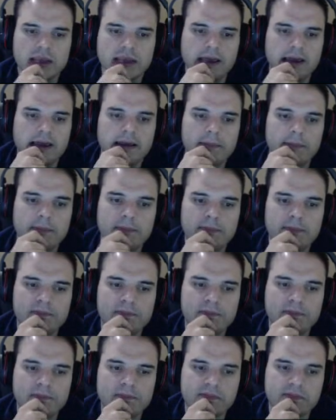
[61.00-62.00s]

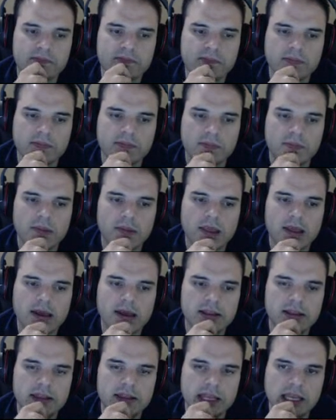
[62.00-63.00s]
I
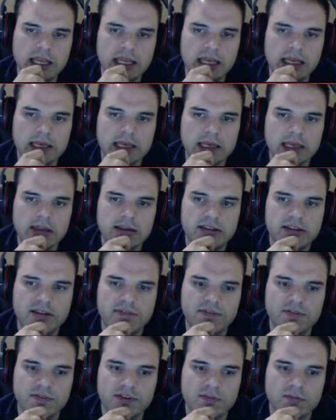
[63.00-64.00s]
think
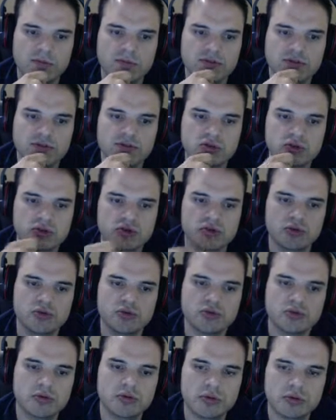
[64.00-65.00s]
definitely want to
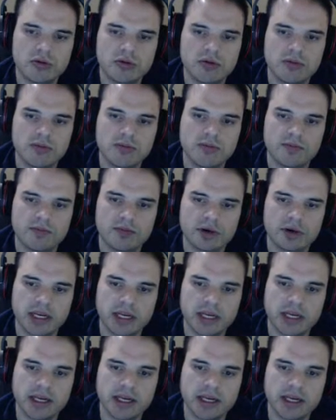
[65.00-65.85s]
bring...